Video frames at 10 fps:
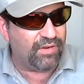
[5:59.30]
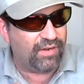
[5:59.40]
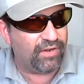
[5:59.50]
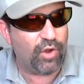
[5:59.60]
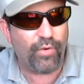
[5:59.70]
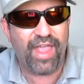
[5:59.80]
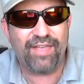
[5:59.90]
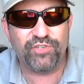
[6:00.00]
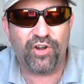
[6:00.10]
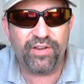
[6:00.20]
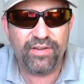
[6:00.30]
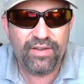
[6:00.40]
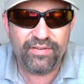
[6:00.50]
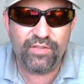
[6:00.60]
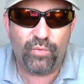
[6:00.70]
go in halves on it.
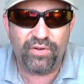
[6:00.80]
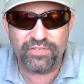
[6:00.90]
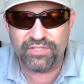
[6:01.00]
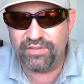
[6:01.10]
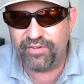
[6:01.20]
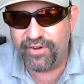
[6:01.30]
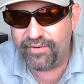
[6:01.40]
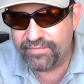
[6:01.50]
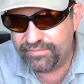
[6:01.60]
Neither one of us live here.